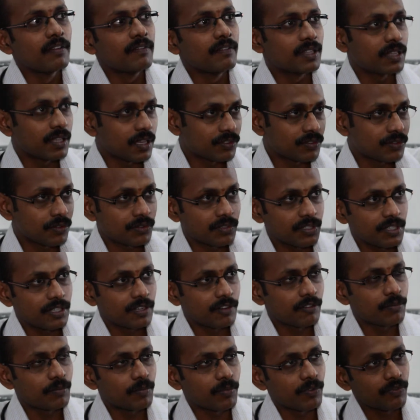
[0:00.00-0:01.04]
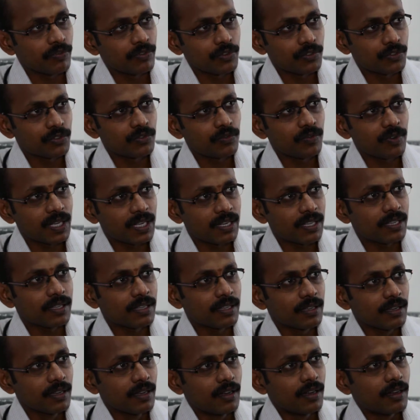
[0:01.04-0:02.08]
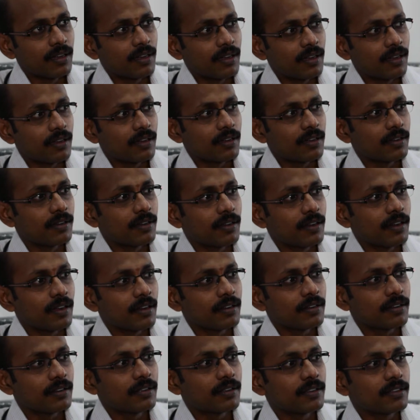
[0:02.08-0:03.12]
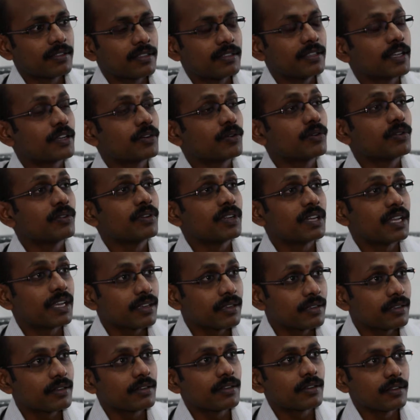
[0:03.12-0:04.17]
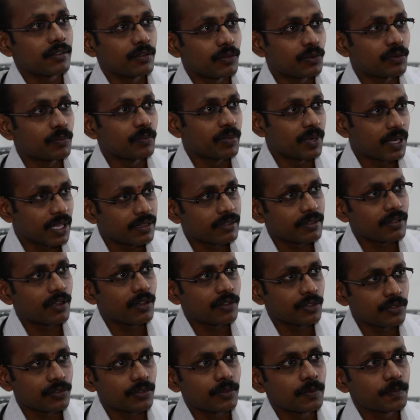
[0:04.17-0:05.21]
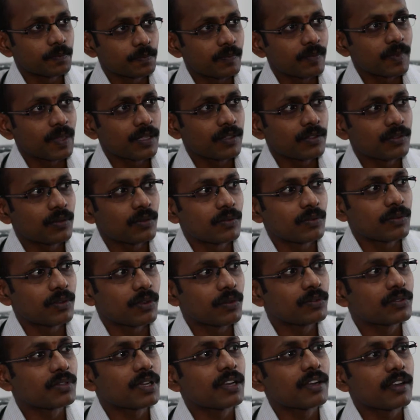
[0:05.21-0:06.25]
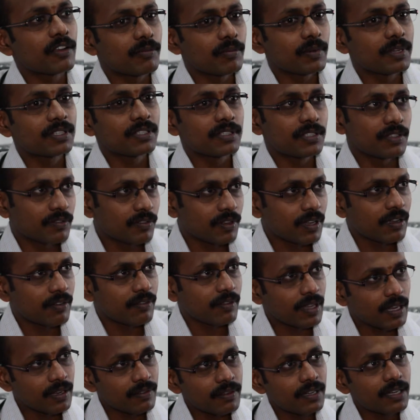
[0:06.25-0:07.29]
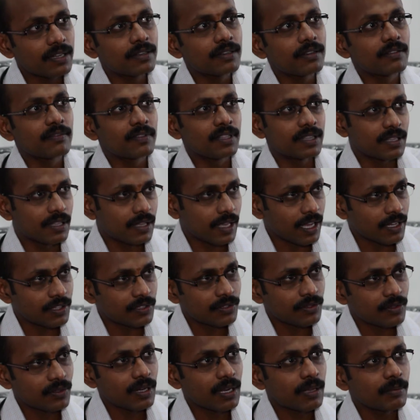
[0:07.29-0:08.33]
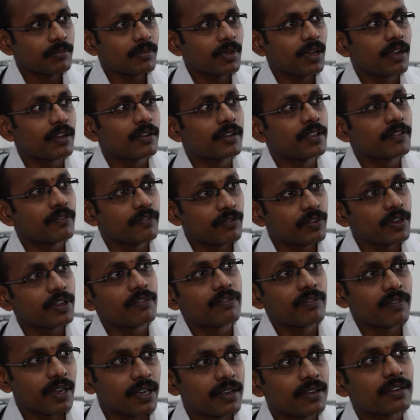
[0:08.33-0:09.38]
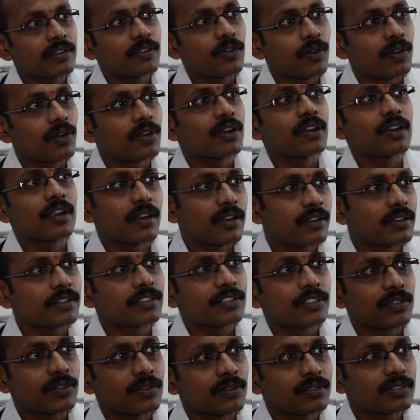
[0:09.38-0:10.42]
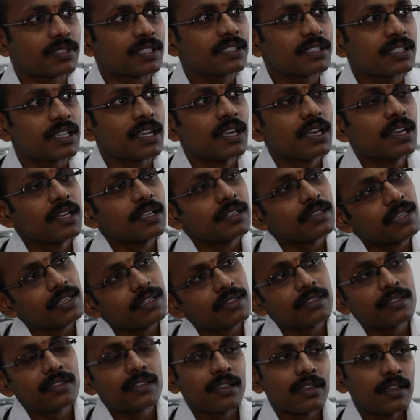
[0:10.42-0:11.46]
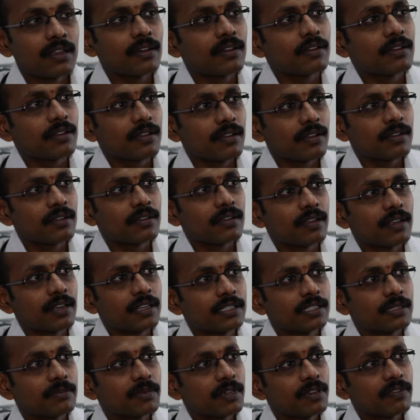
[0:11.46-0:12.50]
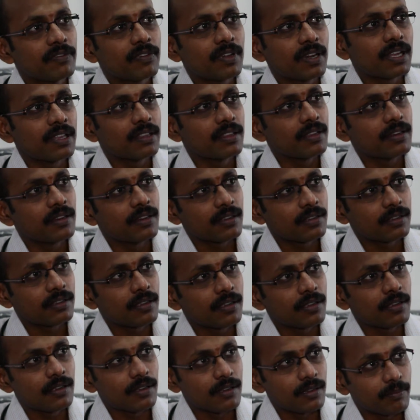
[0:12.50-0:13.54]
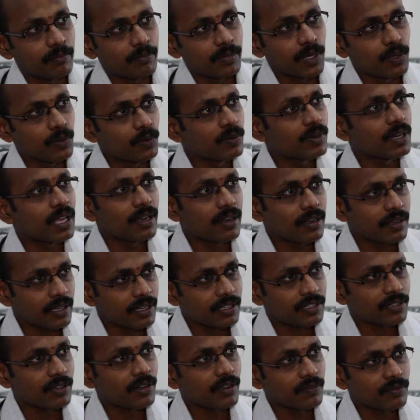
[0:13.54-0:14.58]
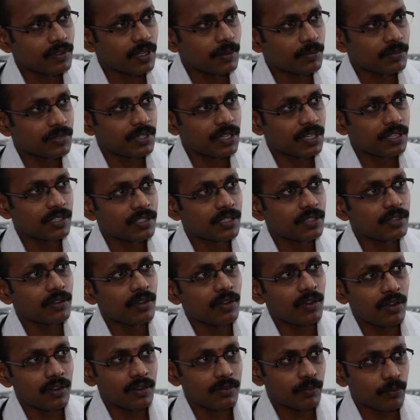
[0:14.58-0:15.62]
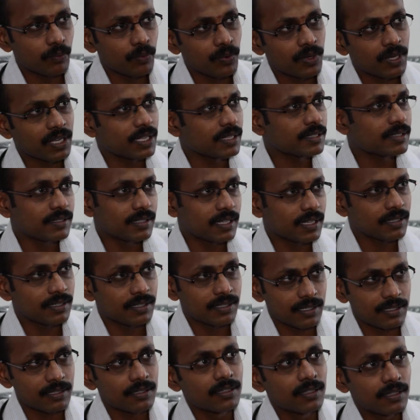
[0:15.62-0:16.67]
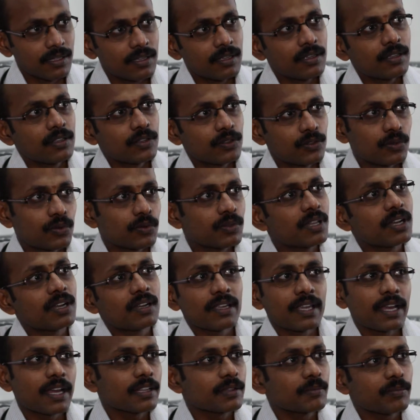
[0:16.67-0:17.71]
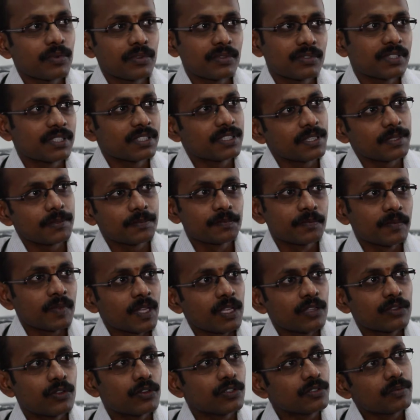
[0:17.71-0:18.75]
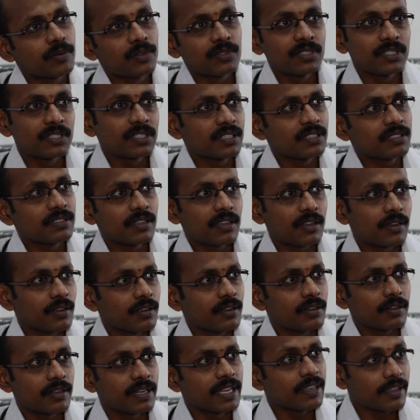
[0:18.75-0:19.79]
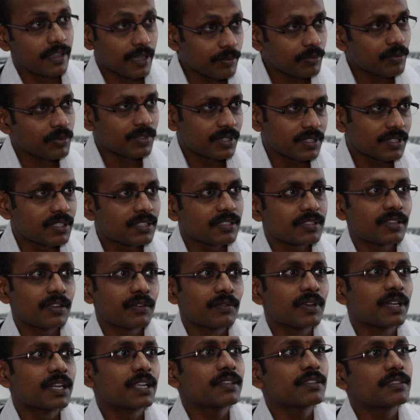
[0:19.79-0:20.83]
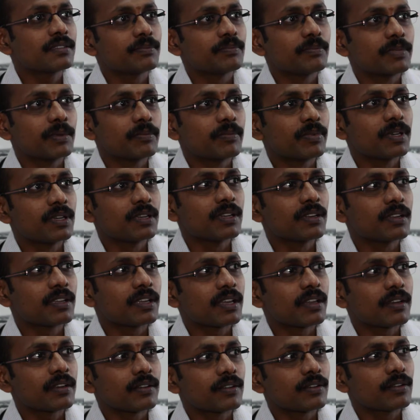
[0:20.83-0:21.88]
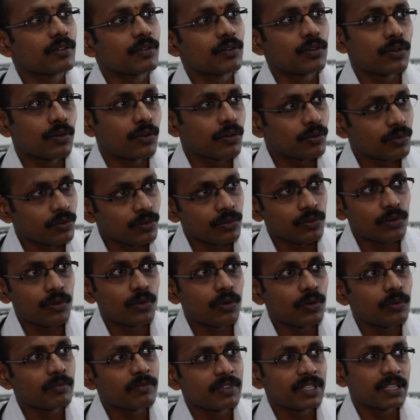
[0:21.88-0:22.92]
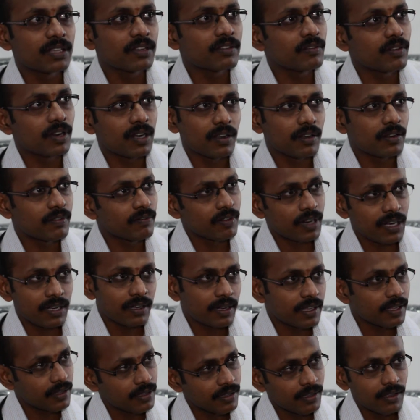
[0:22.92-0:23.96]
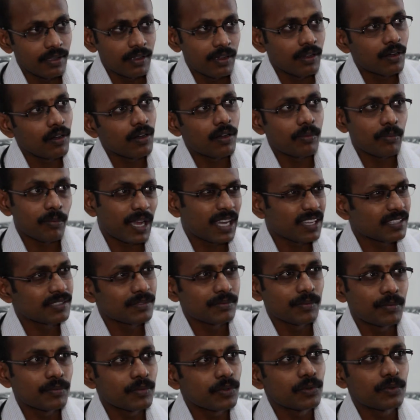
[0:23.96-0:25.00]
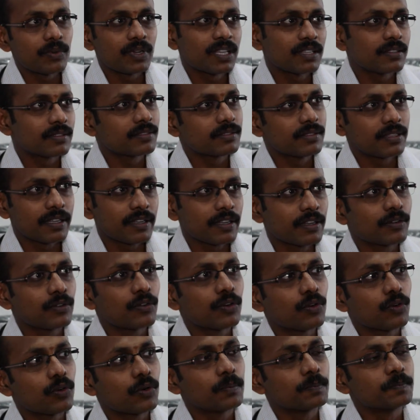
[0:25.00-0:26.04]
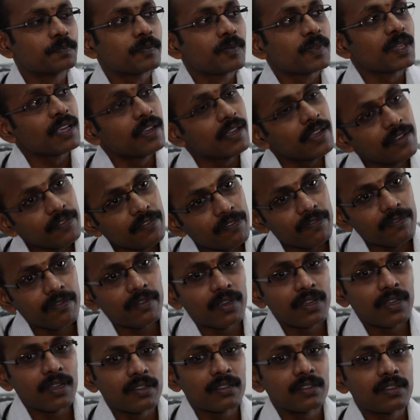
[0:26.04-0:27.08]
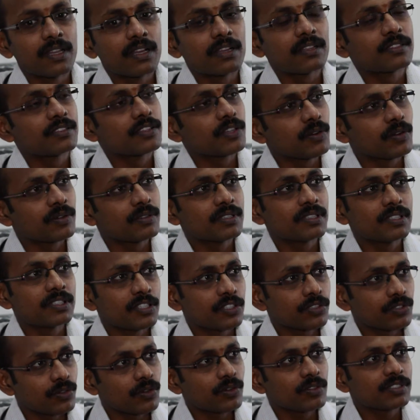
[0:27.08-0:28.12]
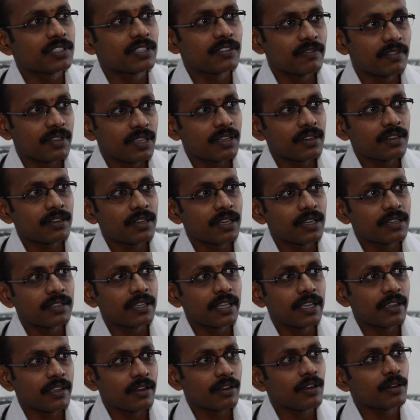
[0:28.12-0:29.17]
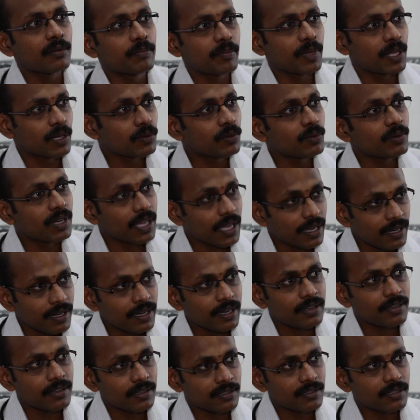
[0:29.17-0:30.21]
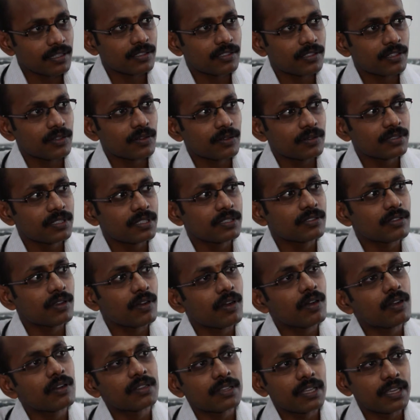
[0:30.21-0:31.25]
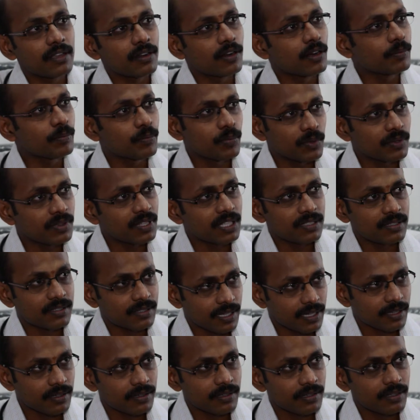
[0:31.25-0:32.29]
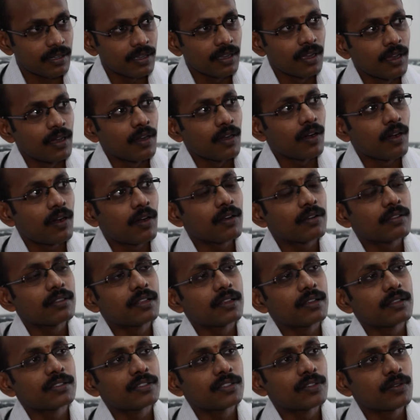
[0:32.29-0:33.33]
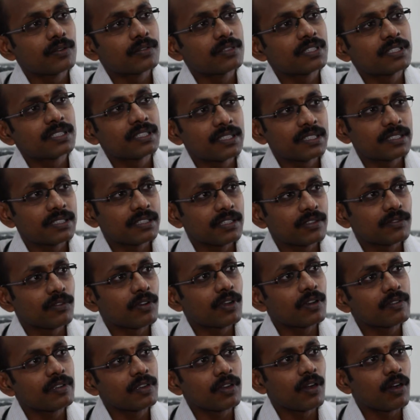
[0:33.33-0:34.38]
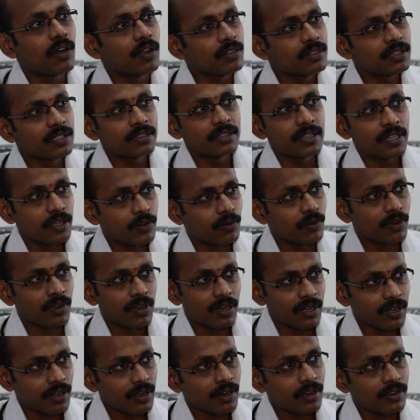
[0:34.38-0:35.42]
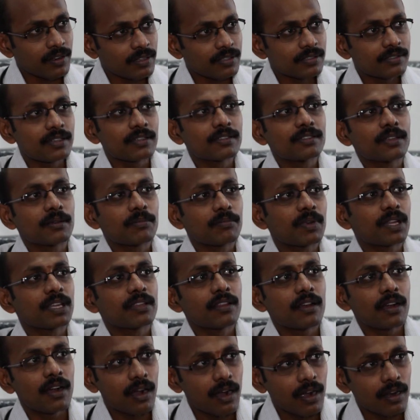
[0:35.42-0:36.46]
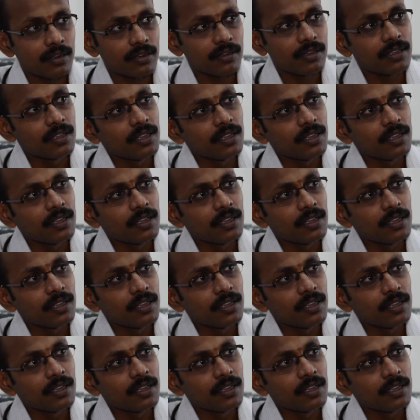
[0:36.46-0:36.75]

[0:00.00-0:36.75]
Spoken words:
with associated with profuse sweating, and they couldn't take good breath also. So those kind of patients, if we evaluate with the angiogram and if we find coronary artery stenosis, then they are eligible for either balloon dilatation of the obstruction or put a stent through the cath procedure. Those procedures are daycare procedures nowadays. People can go to the home within one day or maximum 2 days they can go home. If the stenosis is so severe that they cannot balloon dilate the stenosis, or they cannot put the stent, or the stenosis is involving all the 3 coronary arteries that supply the heart,